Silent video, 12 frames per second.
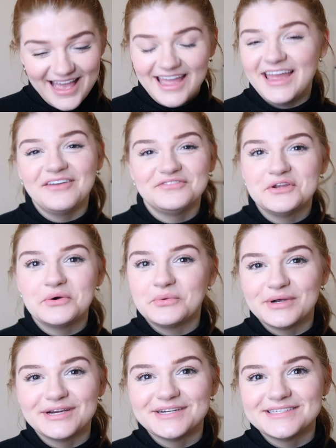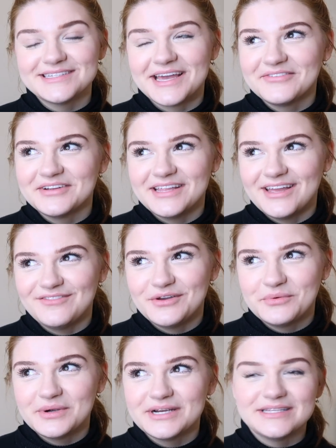I have no words. I really have
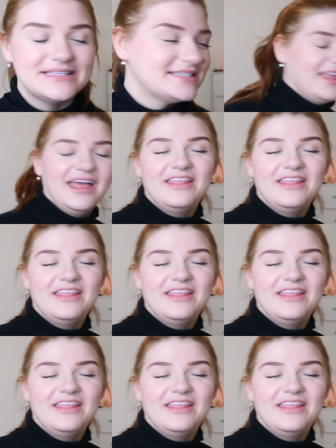no words.